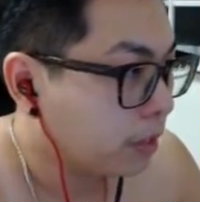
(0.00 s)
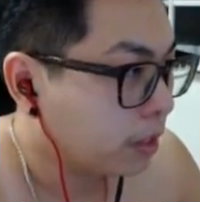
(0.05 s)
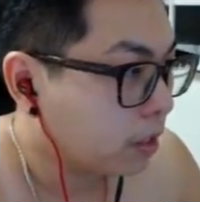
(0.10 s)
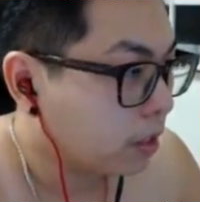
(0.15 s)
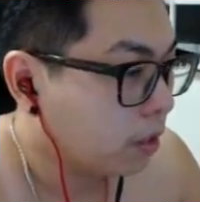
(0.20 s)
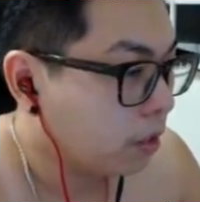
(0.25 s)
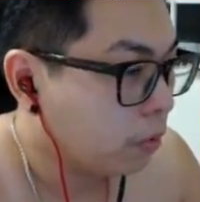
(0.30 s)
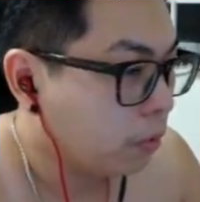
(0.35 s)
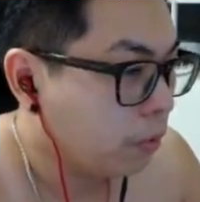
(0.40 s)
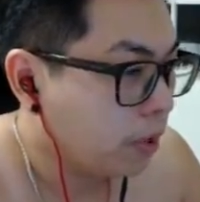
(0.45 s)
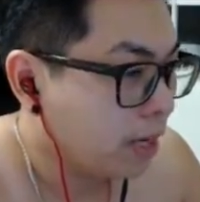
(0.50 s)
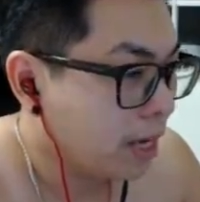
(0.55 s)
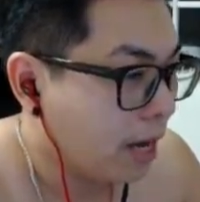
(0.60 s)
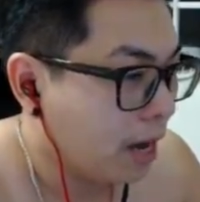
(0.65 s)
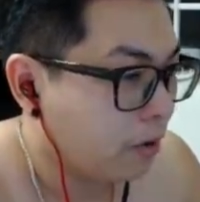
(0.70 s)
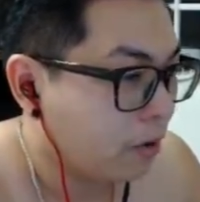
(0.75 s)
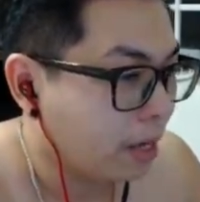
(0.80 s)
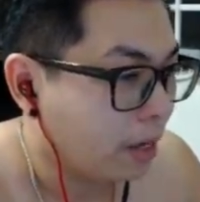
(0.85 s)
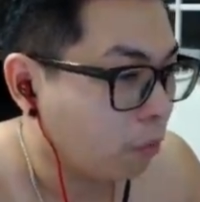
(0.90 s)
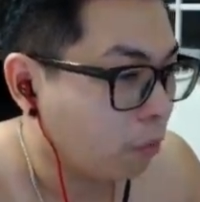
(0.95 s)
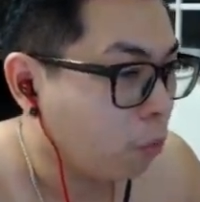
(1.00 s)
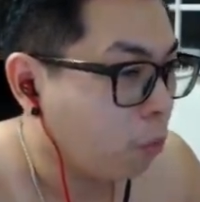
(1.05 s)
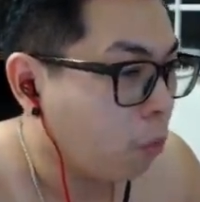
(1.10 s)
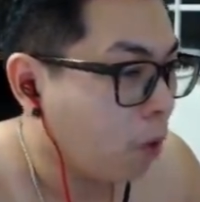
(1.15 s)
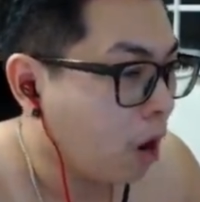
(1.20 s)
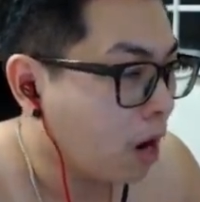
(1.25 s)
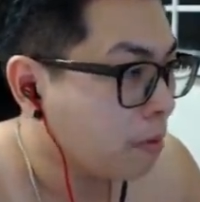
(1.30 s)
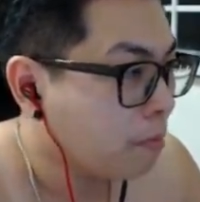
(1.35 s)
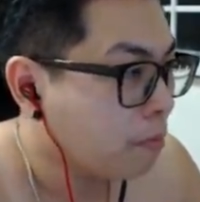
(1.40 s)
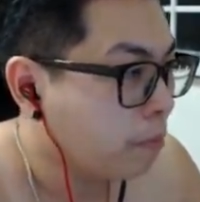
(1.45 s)
we now get
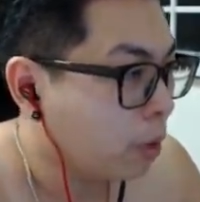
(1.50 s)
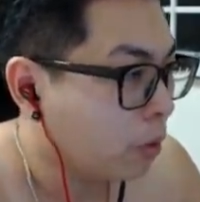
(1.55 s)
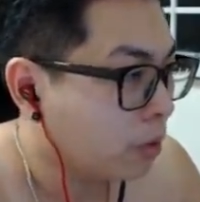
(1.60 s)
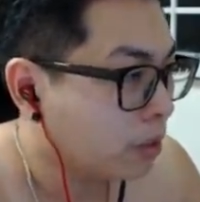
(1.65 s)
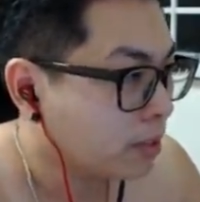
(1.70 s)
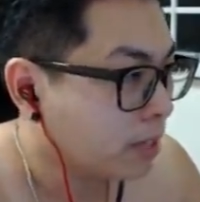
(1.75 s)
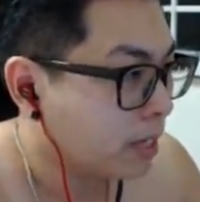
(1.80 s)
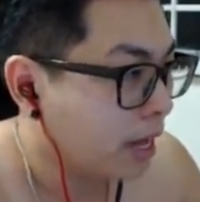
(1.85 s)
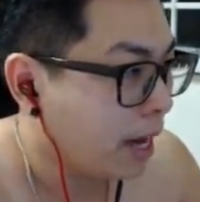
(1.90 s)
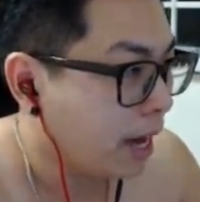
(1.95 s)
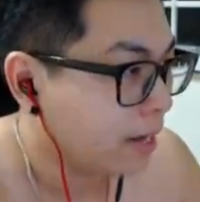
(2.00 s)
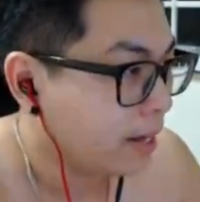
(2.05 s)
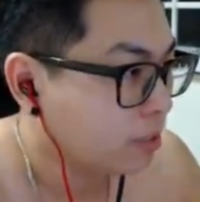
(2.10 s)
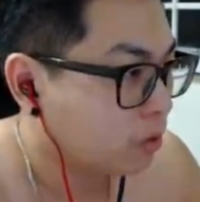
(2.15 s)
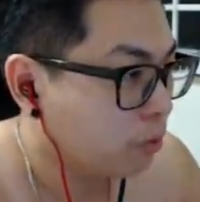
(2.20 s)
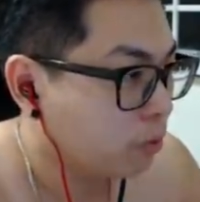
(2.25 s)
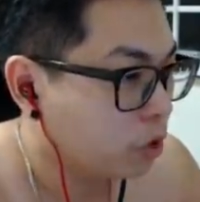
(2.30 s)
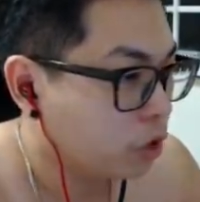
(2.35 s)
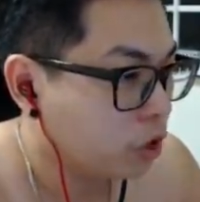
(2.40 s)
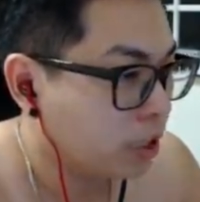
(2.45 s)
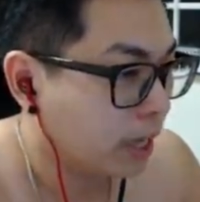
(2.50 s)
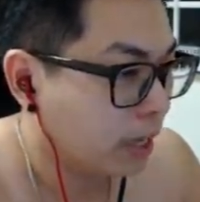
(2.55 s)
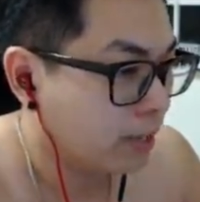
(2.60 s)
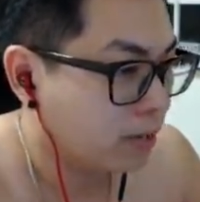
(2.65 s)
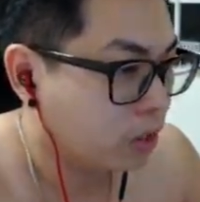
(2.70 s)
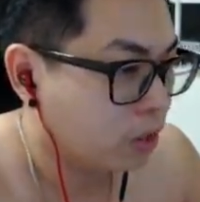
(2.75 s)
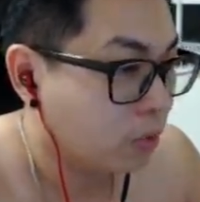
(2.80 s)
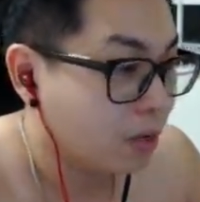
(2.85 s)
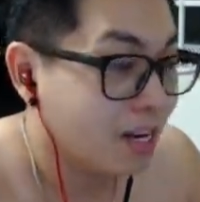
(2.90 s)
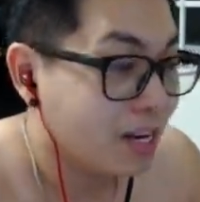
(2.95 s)
1 bonus cast, which
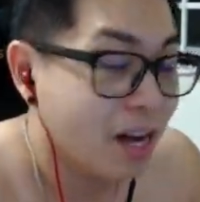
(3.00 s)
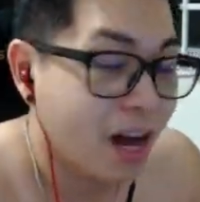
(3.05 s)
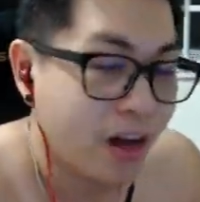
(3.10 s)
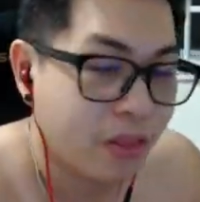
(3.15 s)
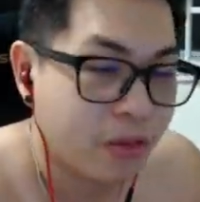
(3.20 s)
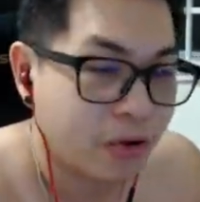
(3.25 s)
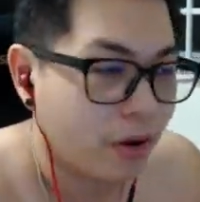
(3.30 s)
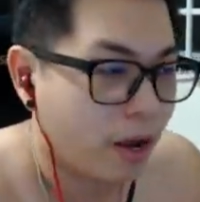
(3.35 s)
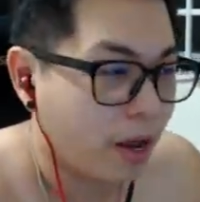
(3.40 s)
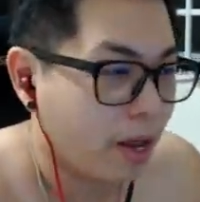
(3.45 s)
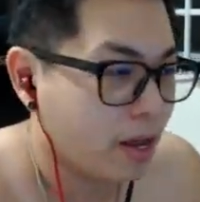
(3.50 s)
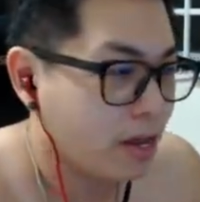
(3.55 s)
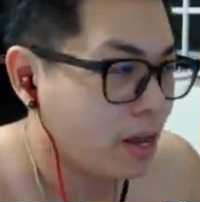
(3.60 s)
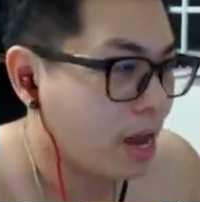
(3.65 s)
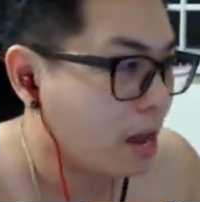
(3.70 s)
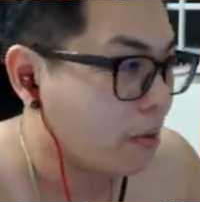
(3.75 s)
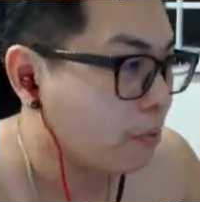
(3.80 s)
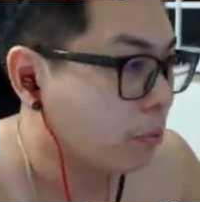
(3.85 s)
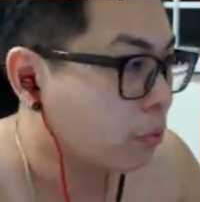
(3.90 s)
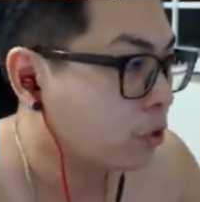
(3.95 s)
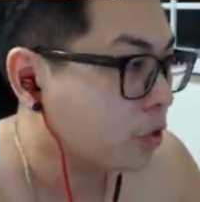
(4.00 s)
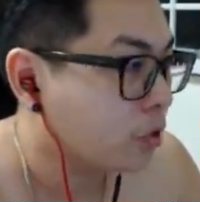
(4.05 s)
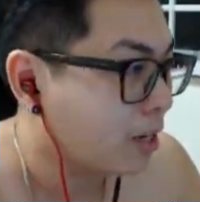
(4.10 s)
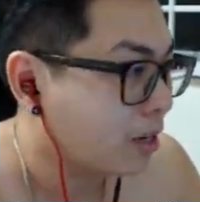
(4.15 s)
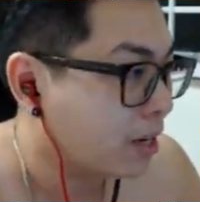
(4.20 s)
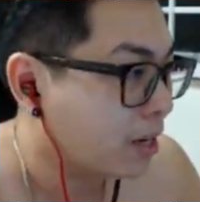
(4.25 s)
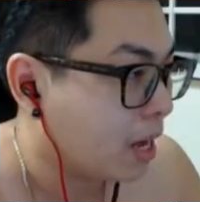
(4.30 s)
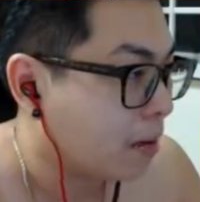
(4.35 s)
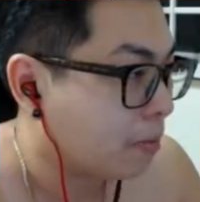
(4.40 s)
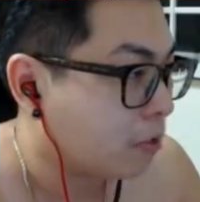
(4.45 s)
gets you another 8%
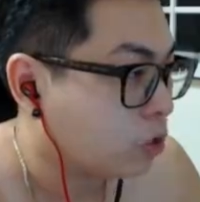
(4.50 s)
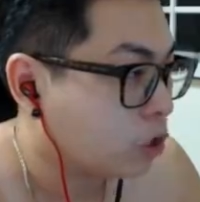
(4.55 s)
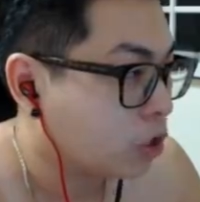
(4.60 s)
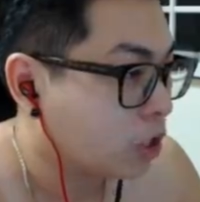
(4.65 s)
damage.